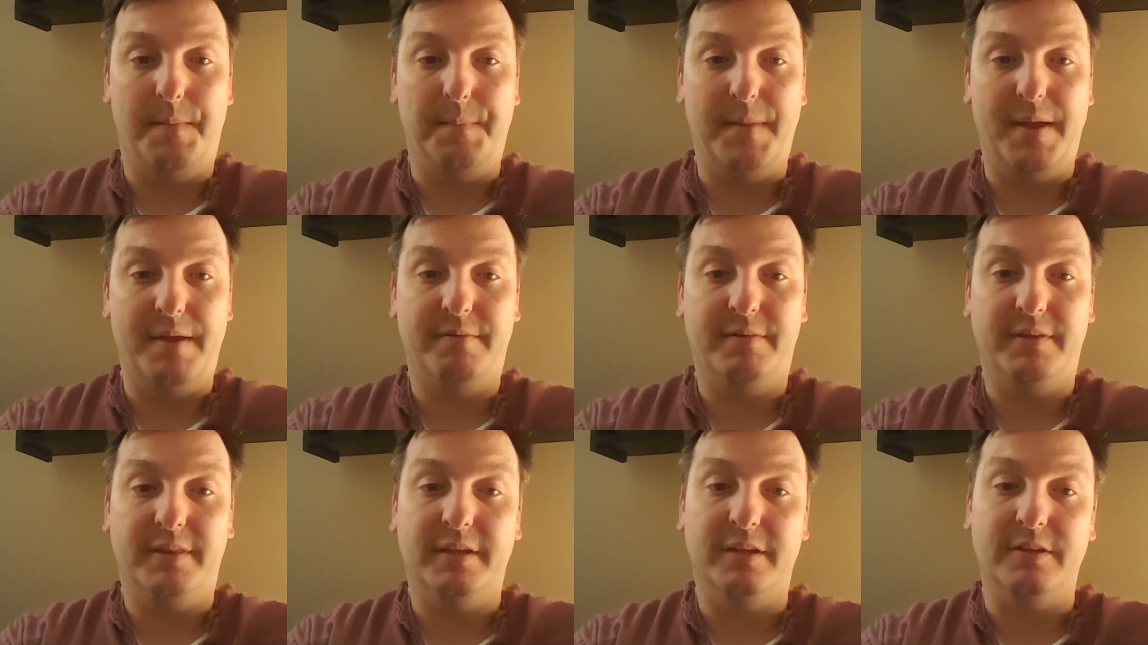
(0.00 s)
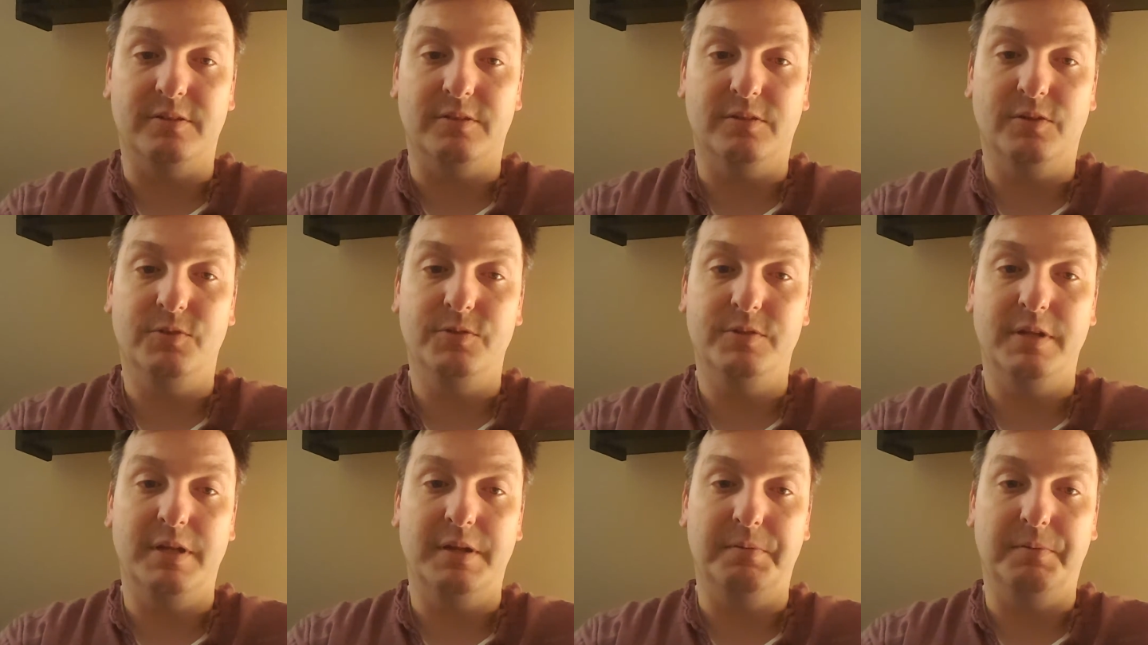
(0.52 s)
everything
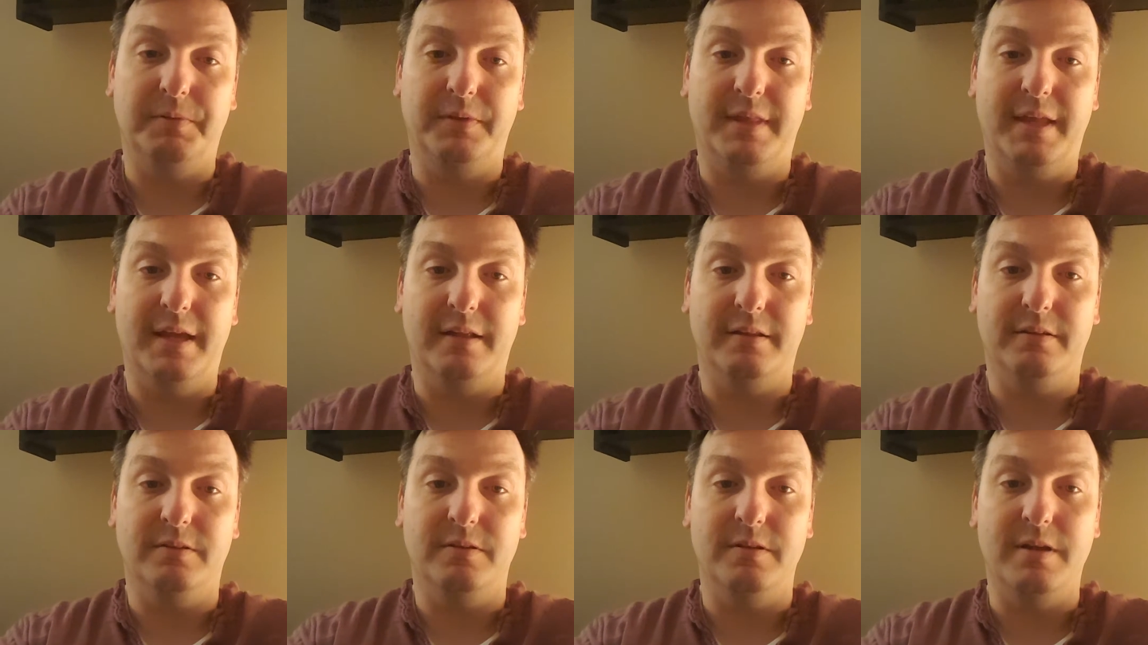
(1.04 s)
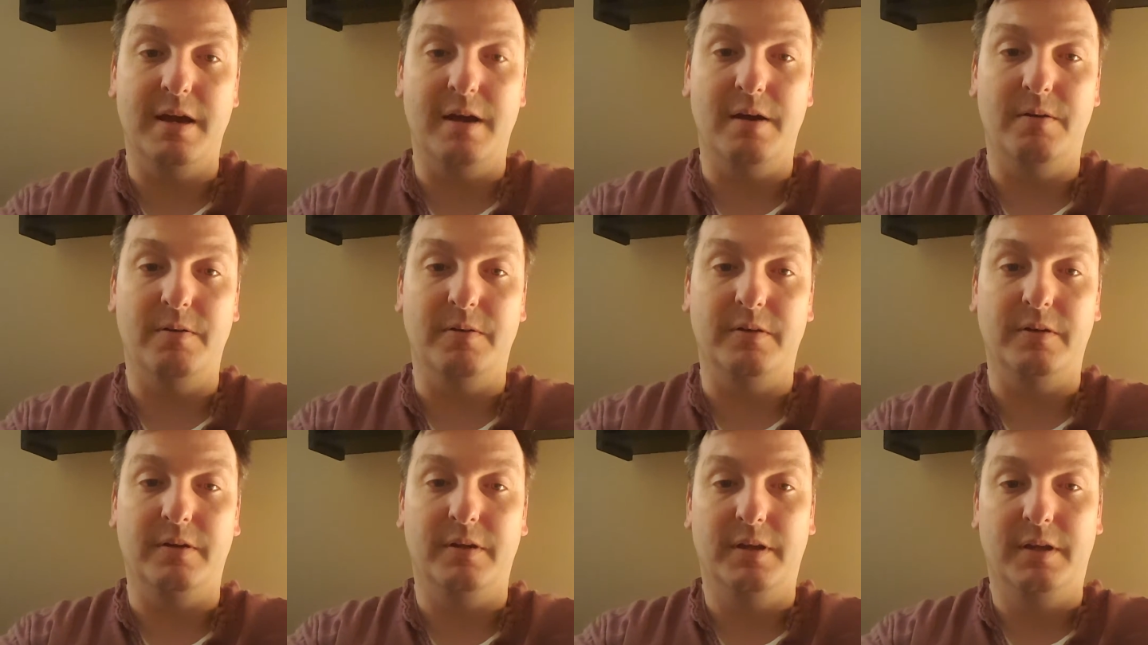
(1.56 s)
associated with that. So
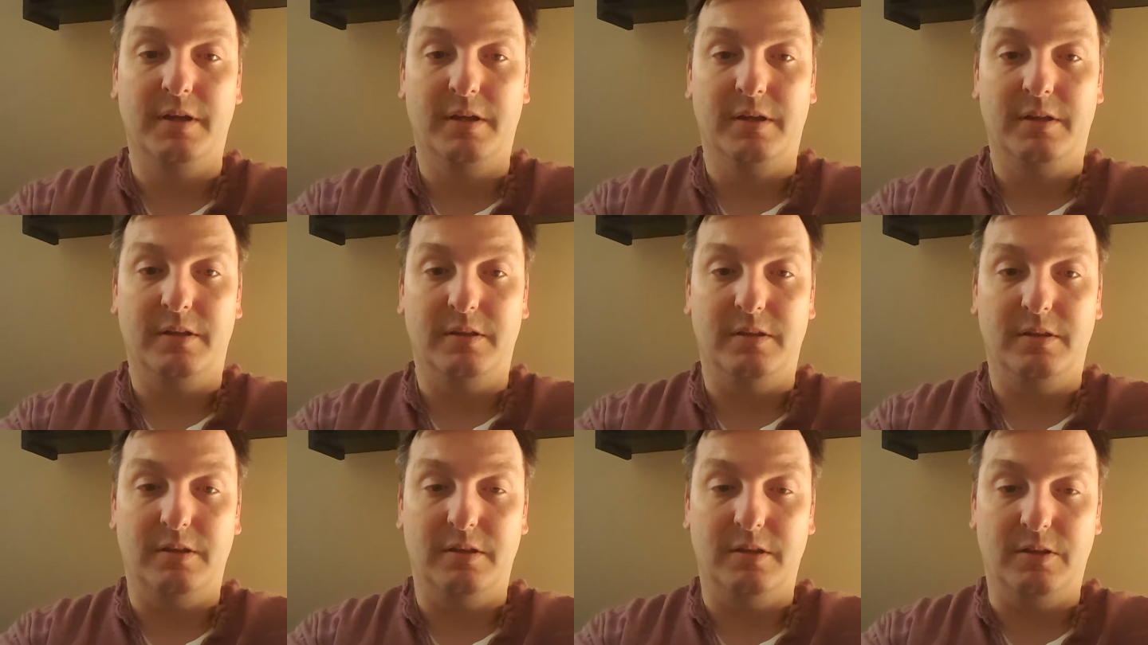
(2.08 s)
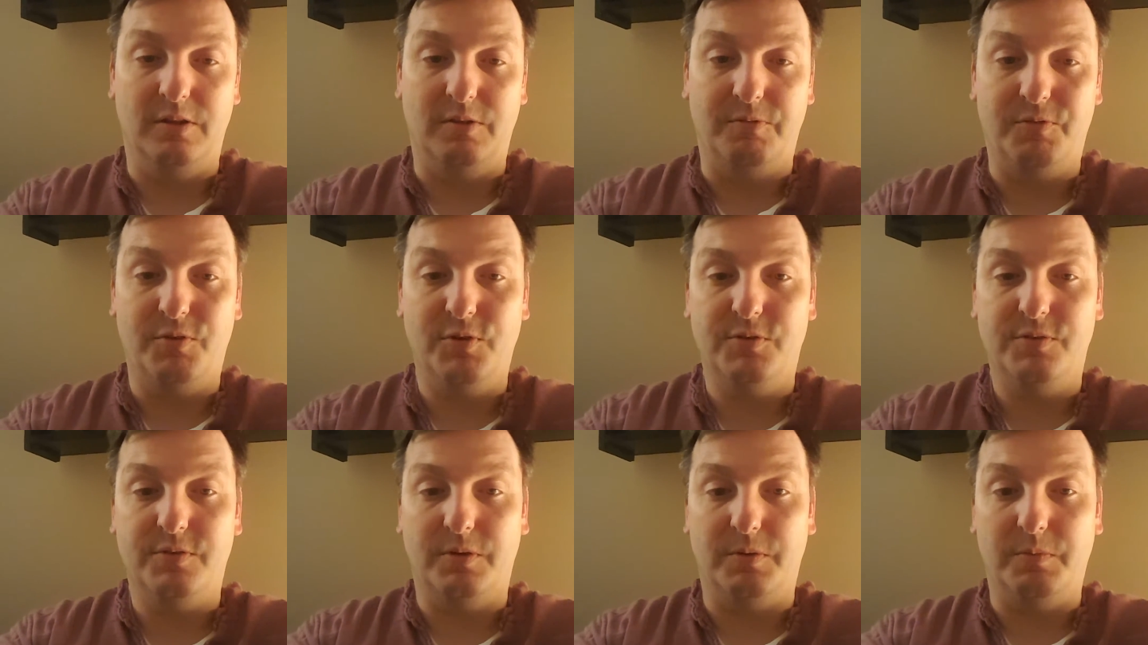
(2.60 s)
now in the
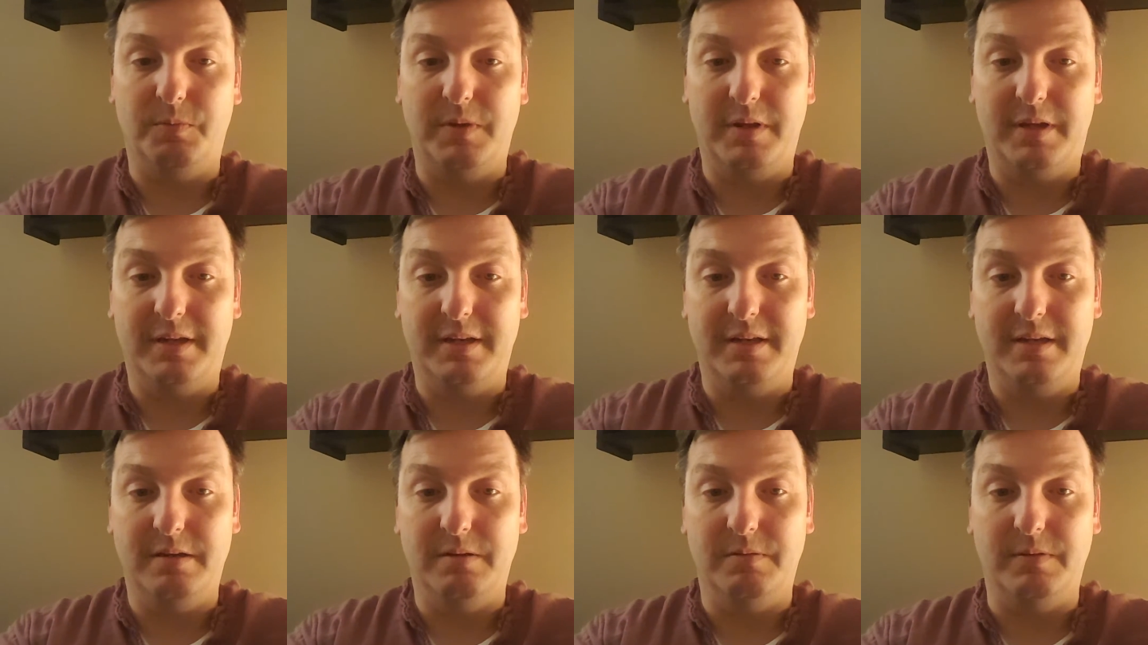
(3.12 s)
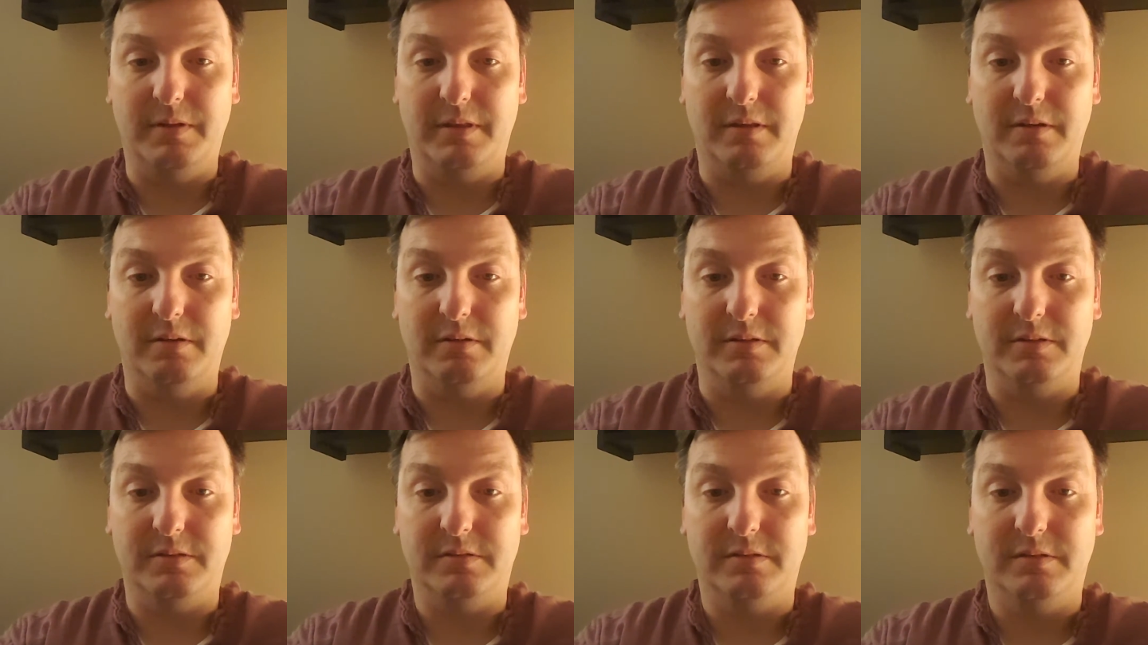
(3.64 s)
future we could deal with
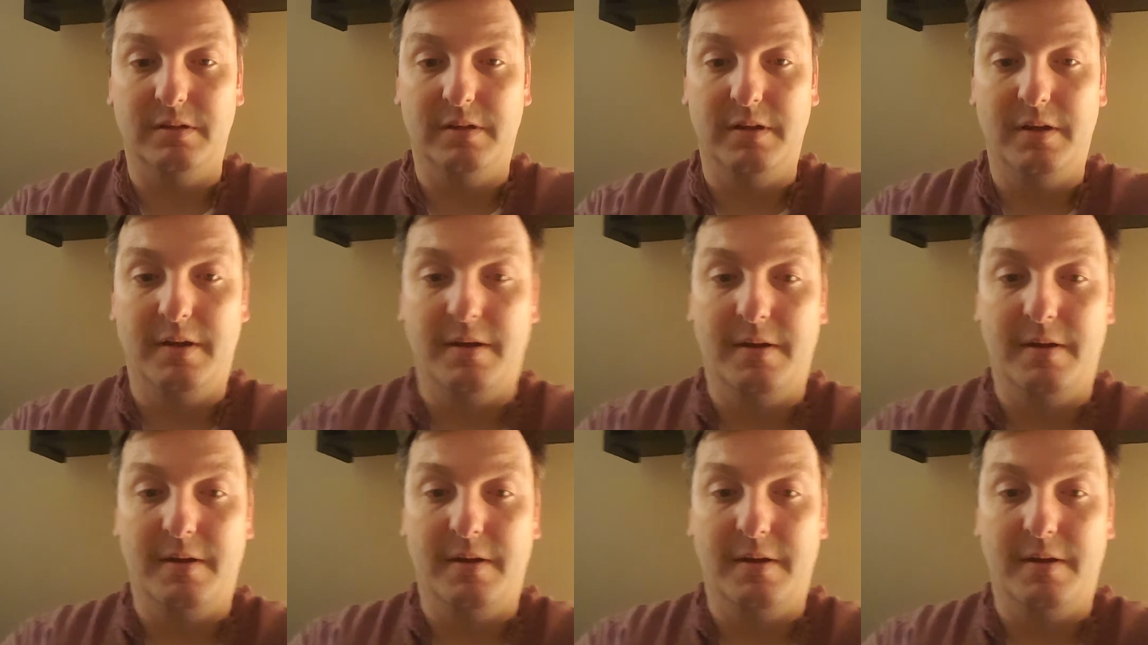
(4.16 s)
those.